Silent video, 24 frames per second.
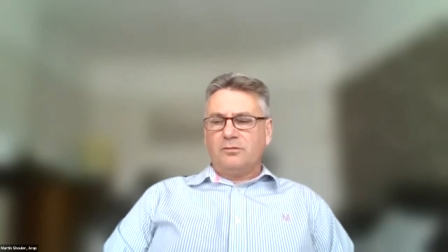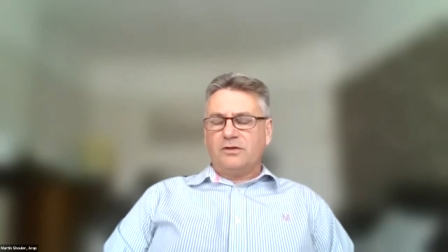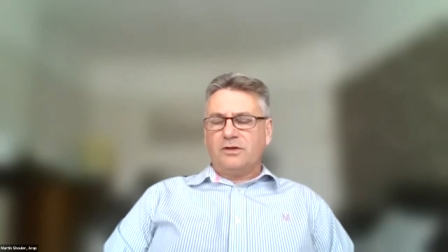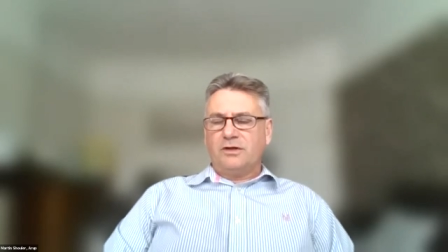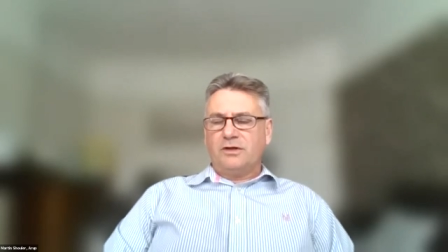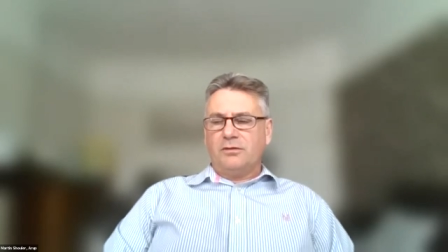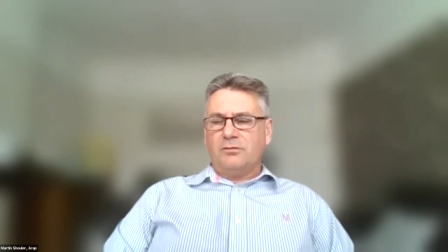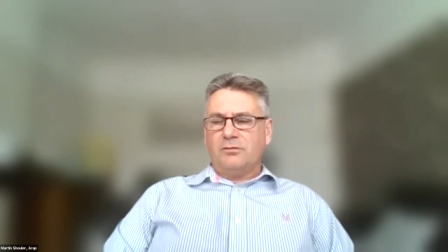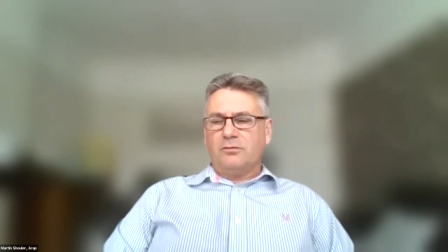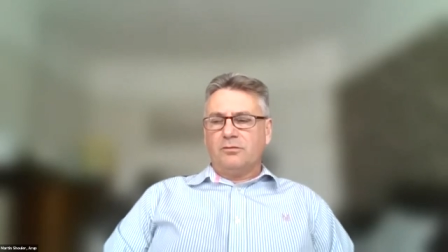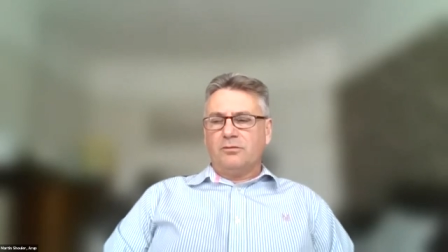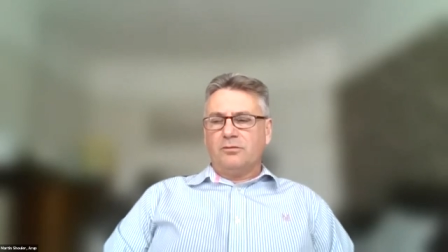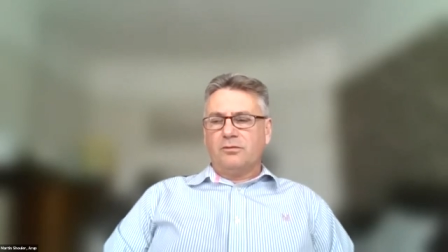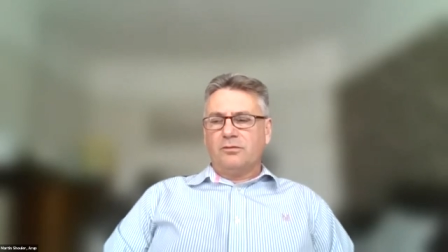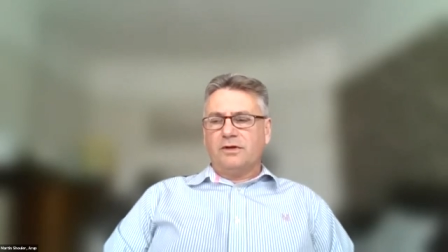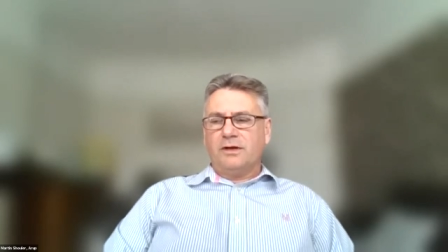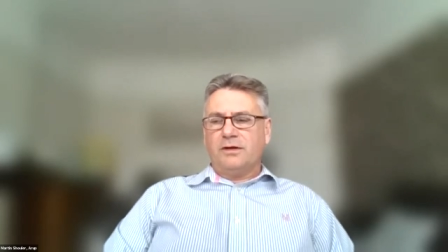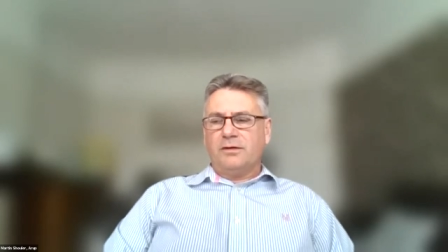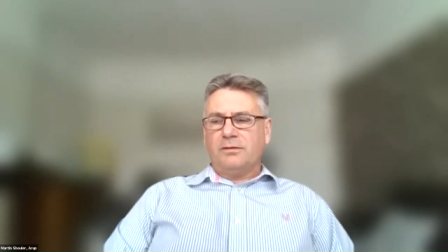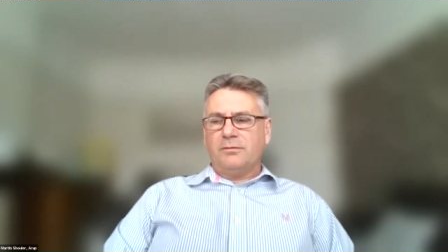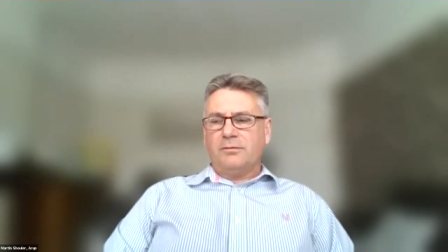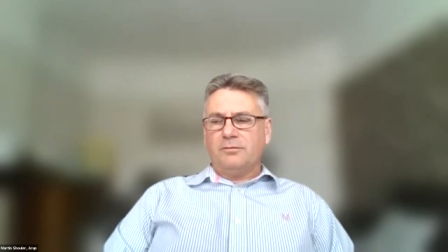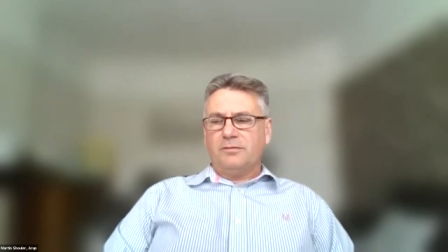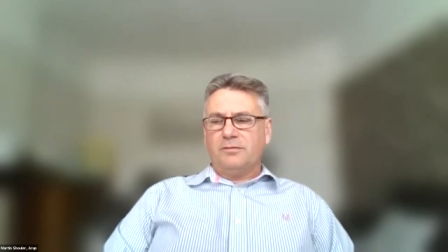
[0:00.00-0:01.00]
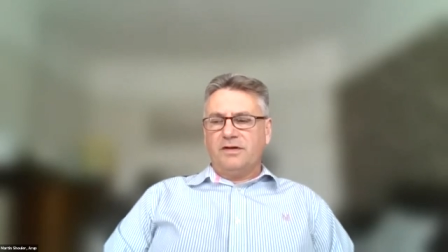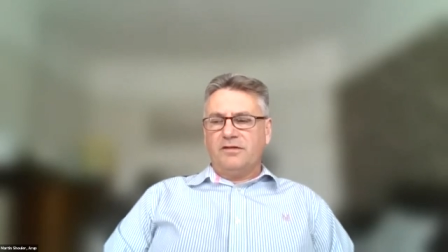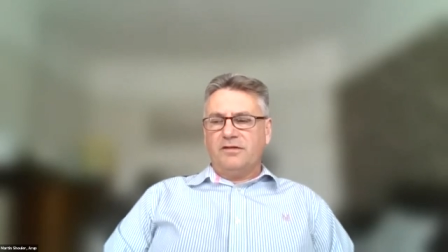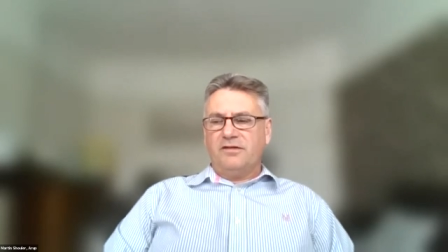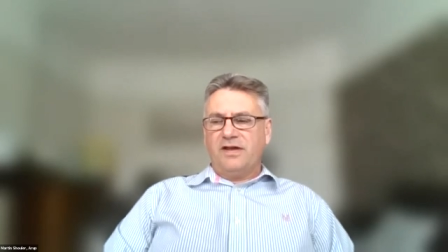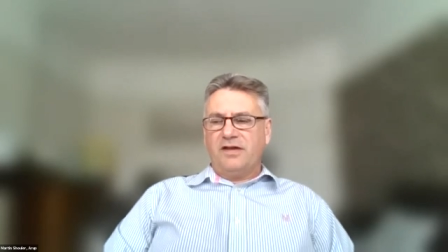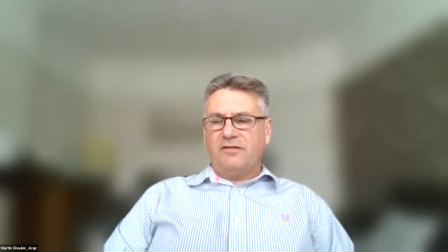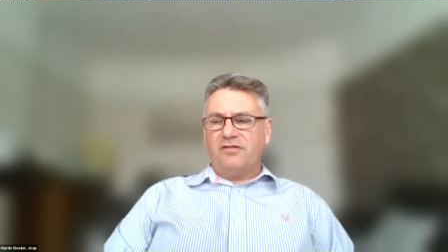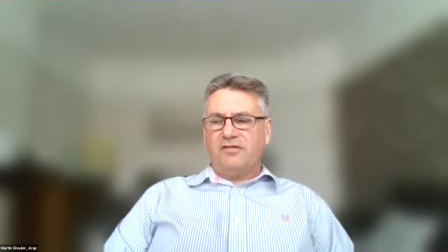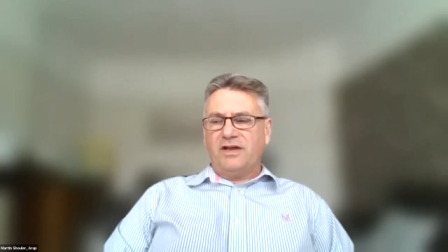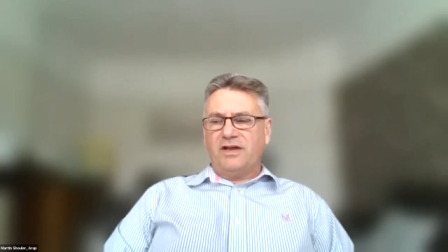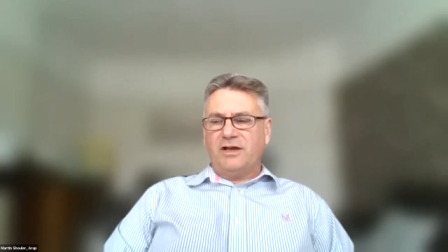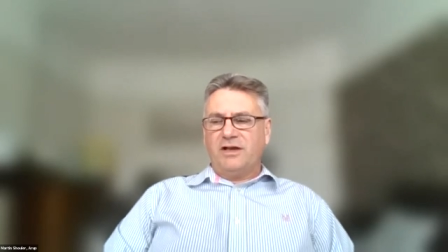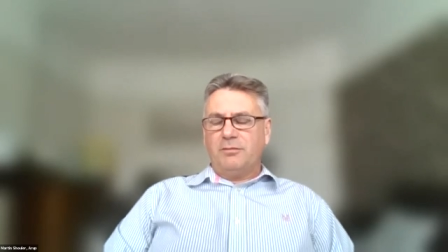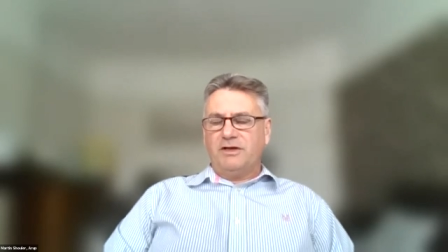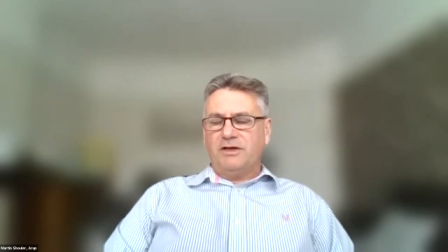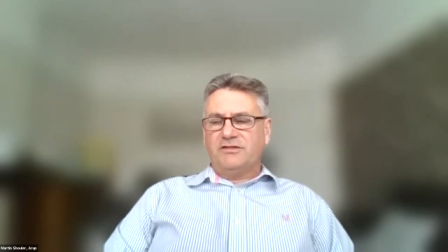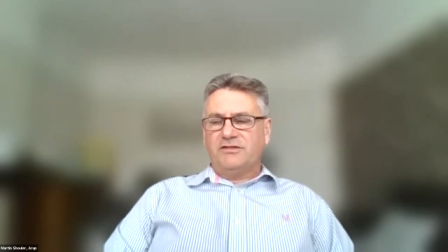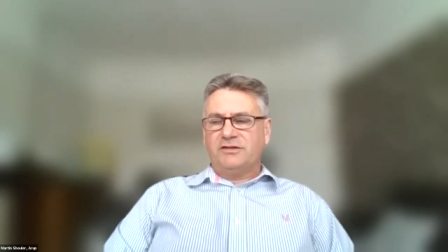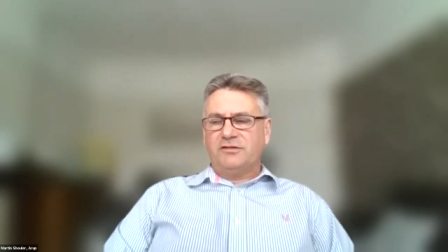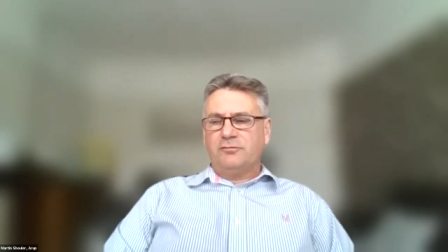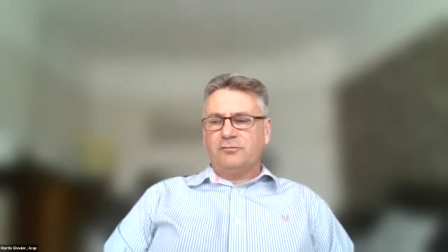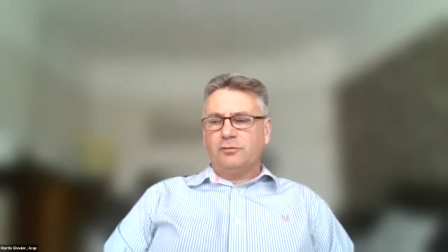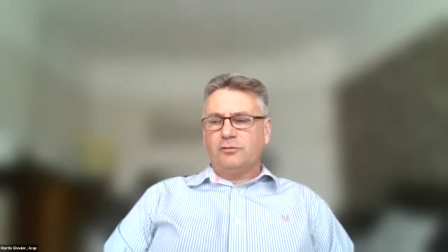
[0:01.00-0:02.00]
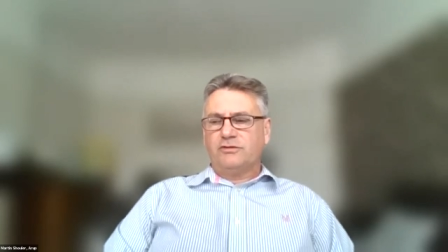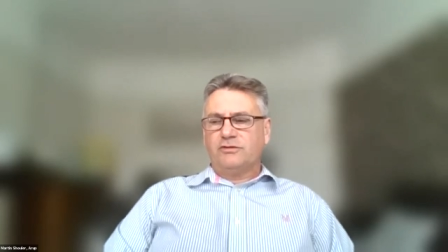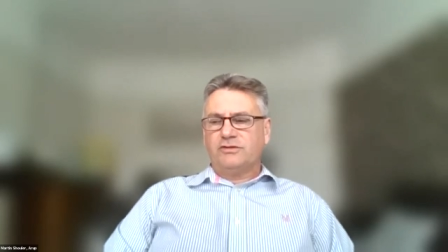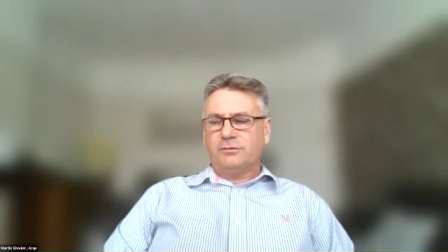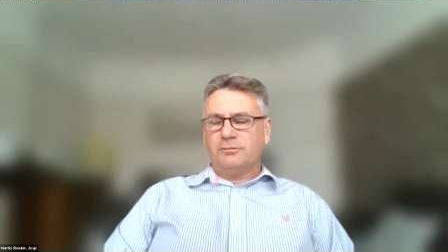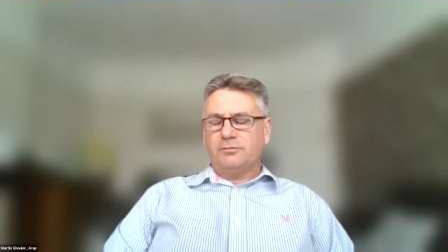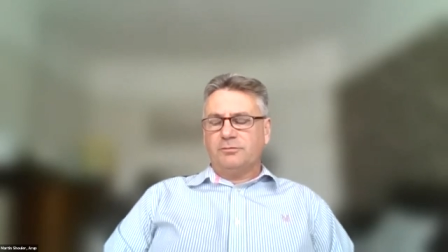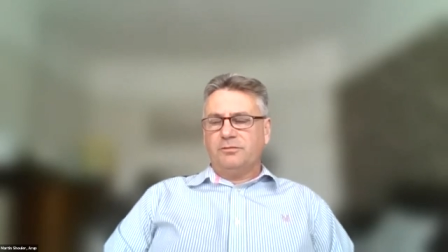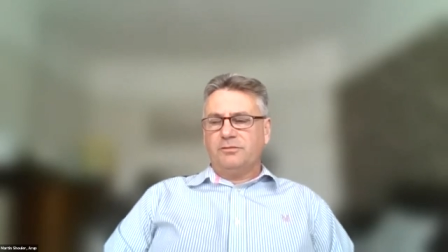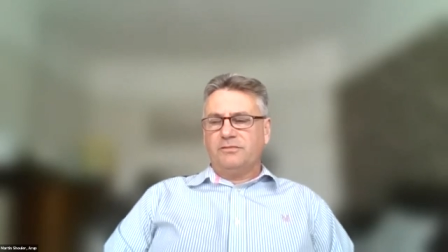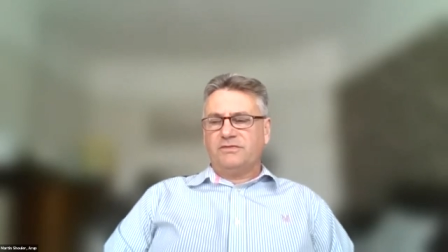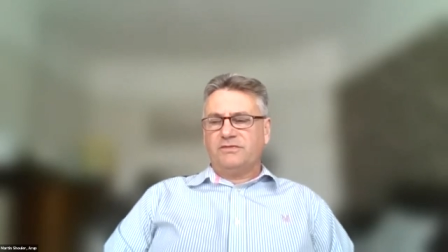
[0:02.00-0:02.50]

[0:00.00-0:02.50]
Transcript: you know, um, availability of water,